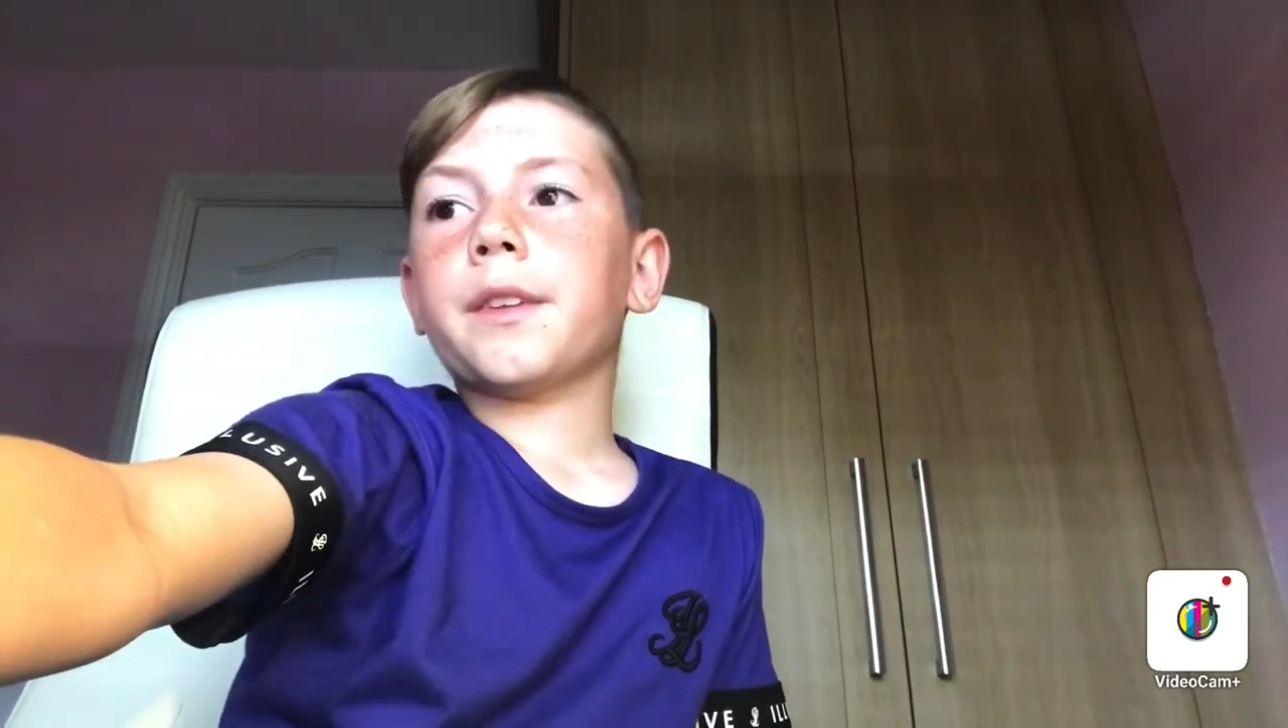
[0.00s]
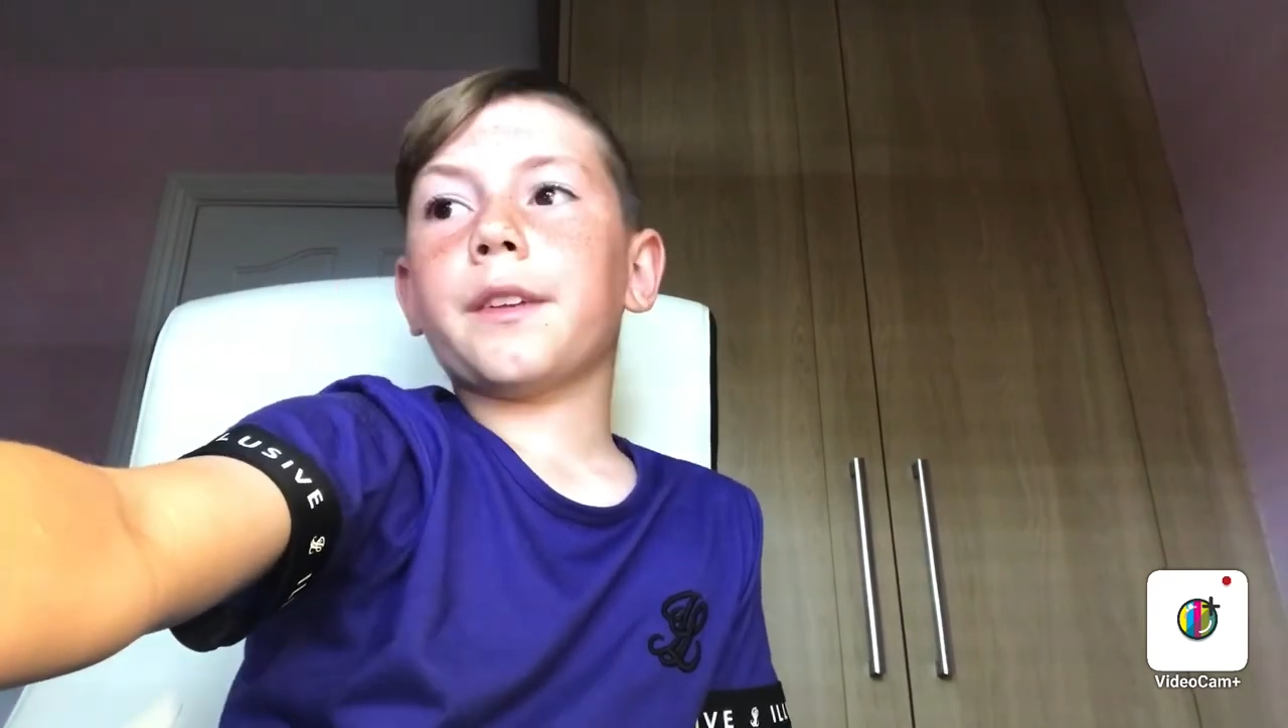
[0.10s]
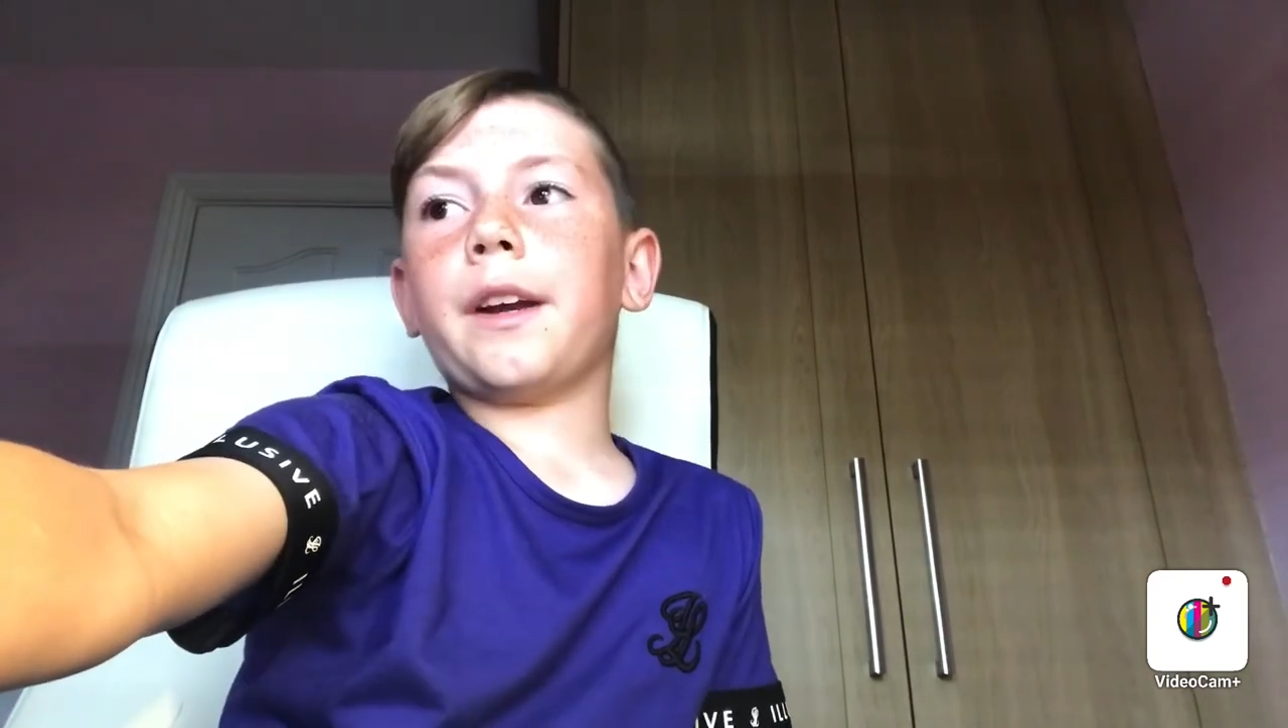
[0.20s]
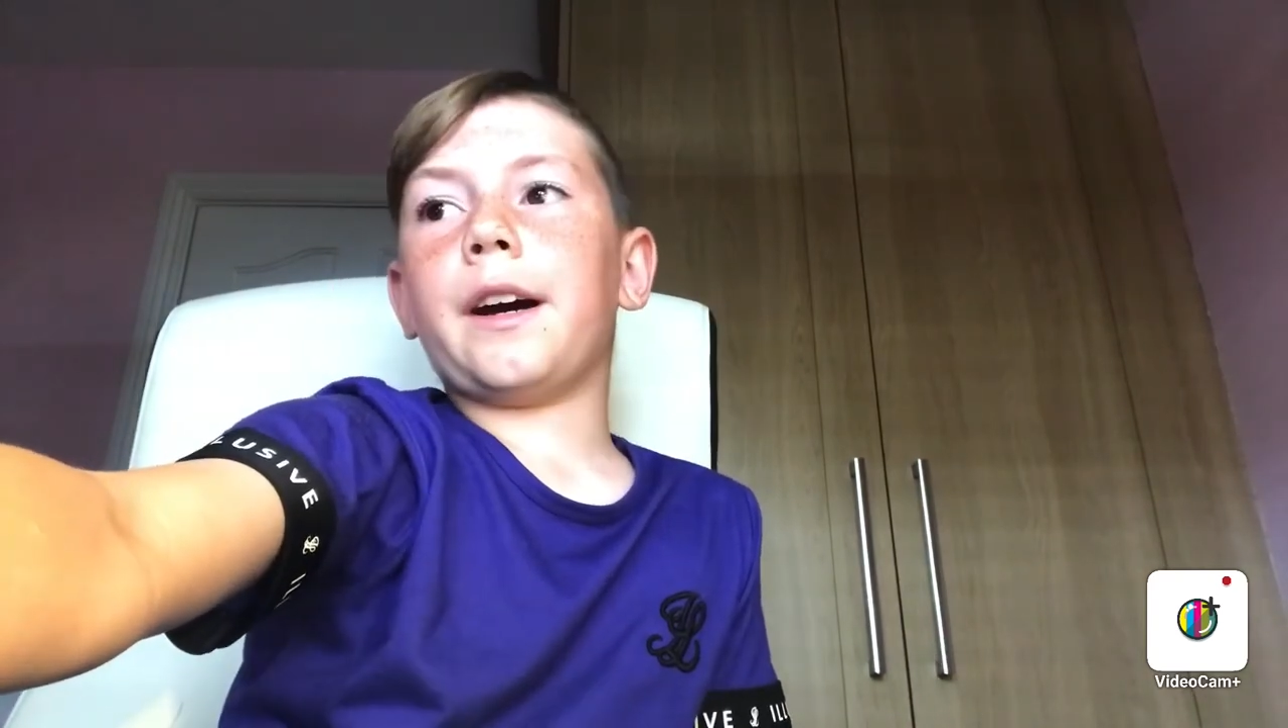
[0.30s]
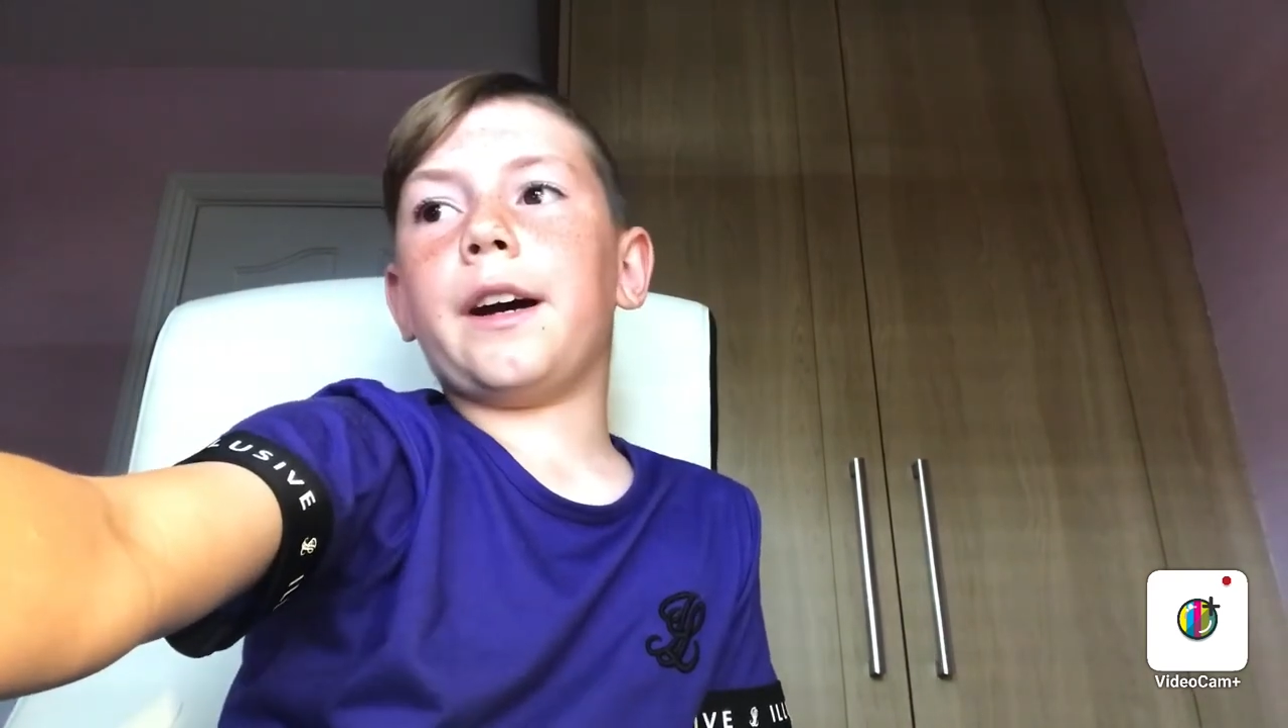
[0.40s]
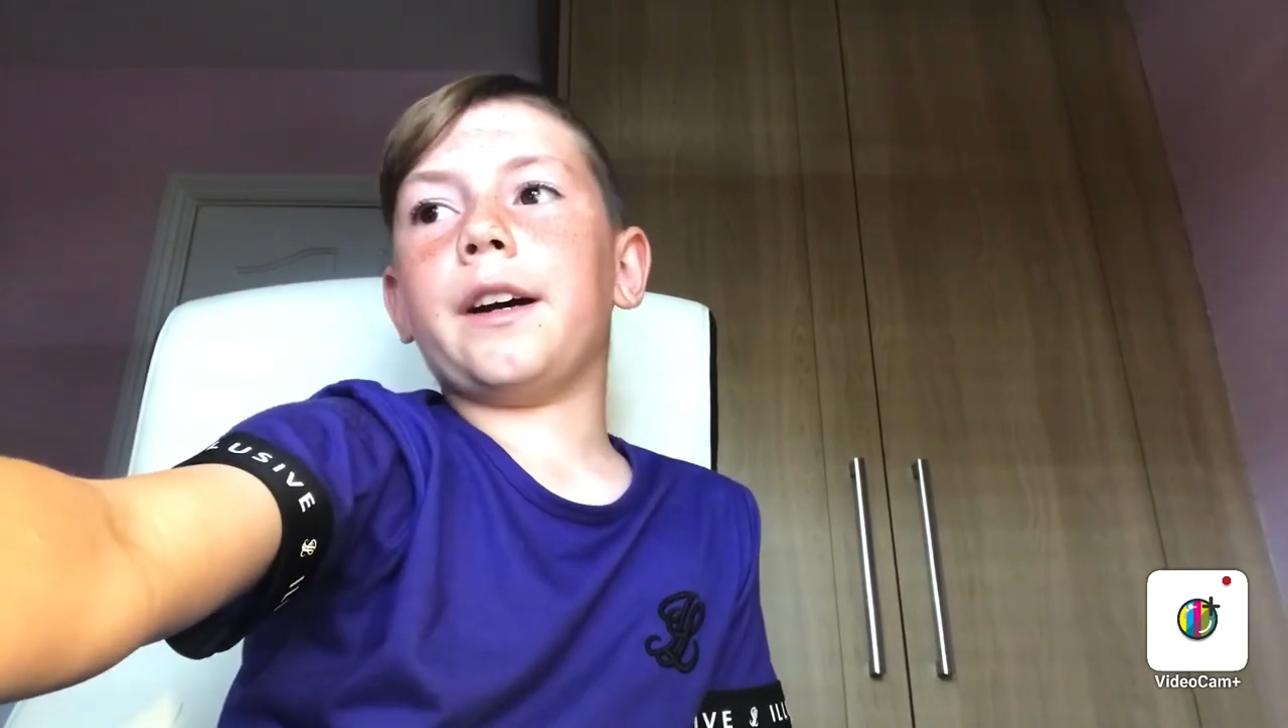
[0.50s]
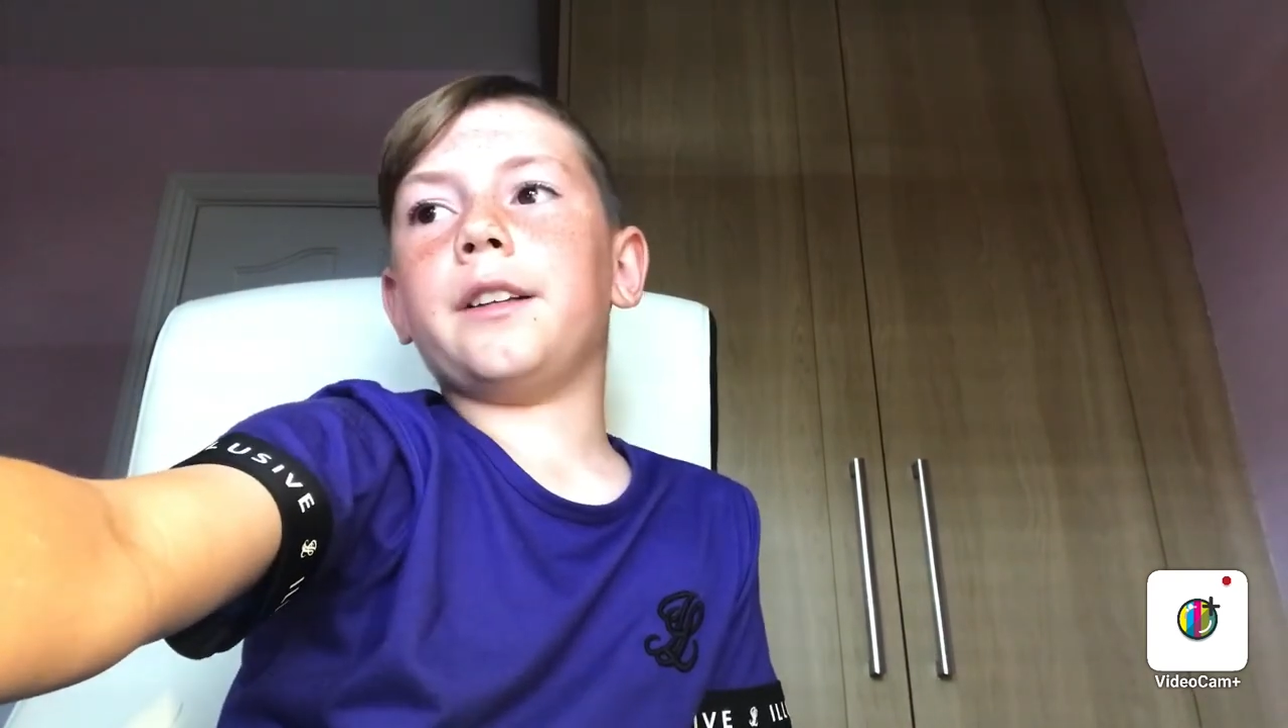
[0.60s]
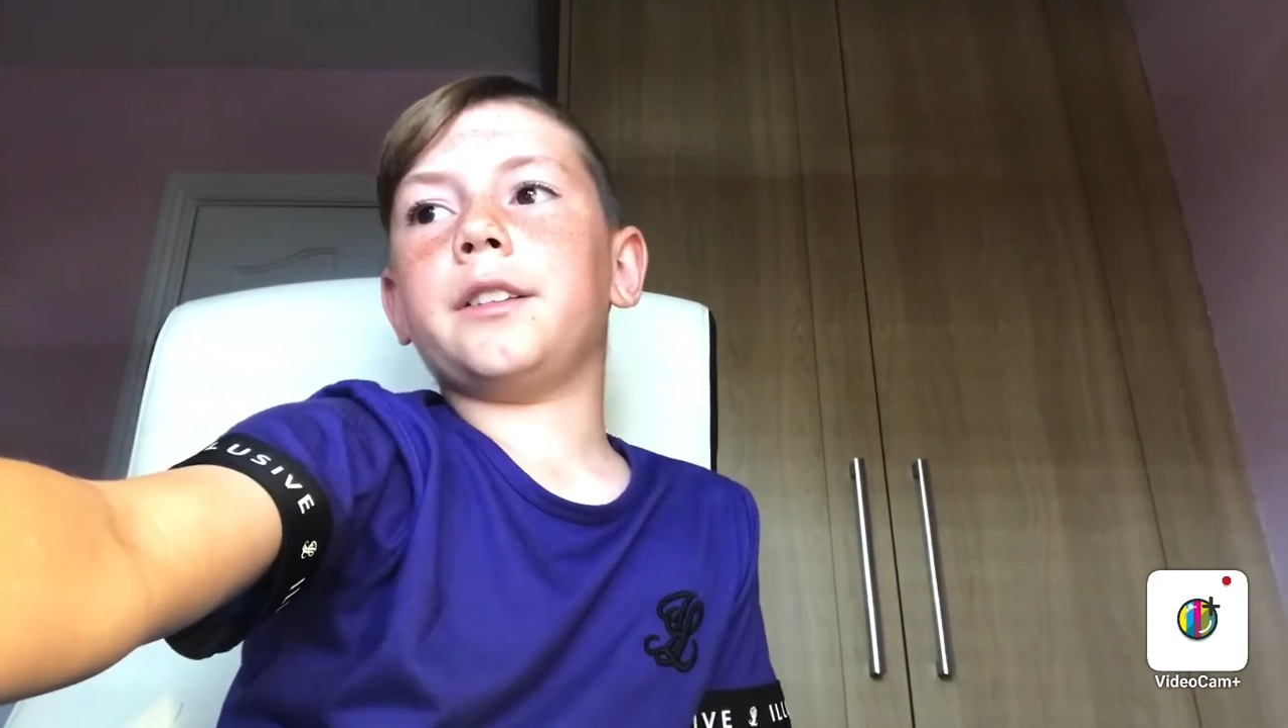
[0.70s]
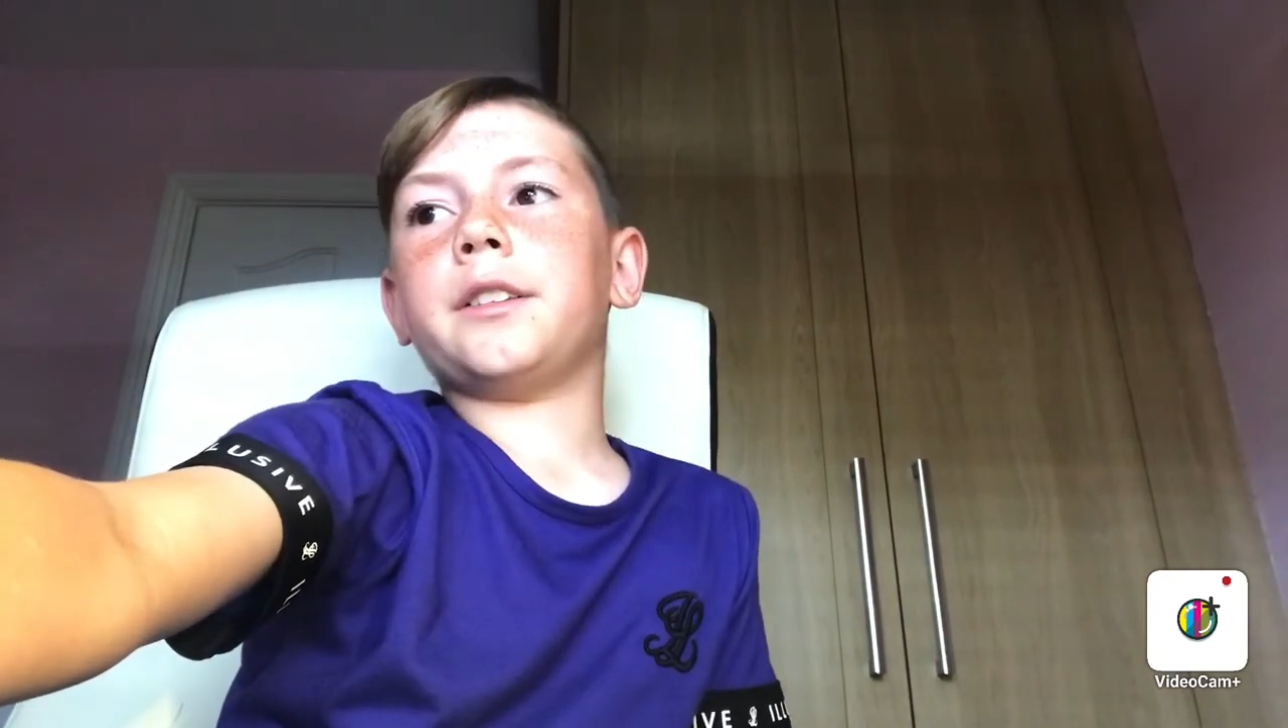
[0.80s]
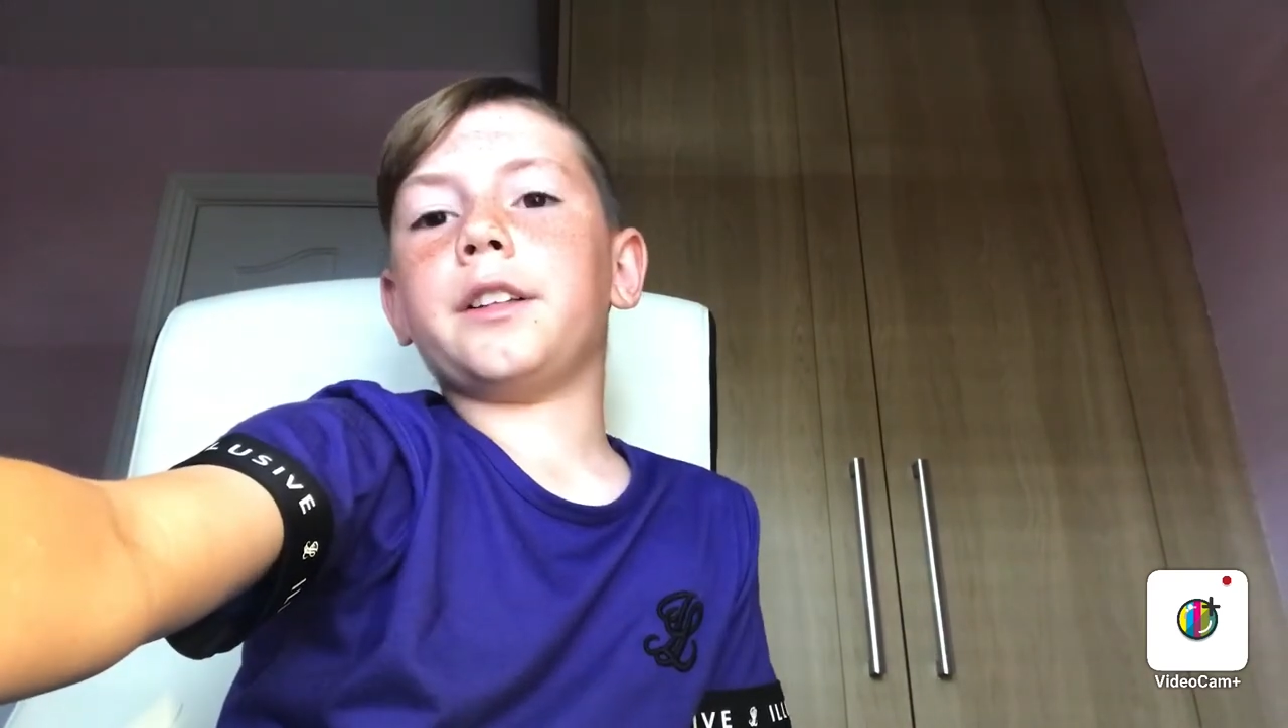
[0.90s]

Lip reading: And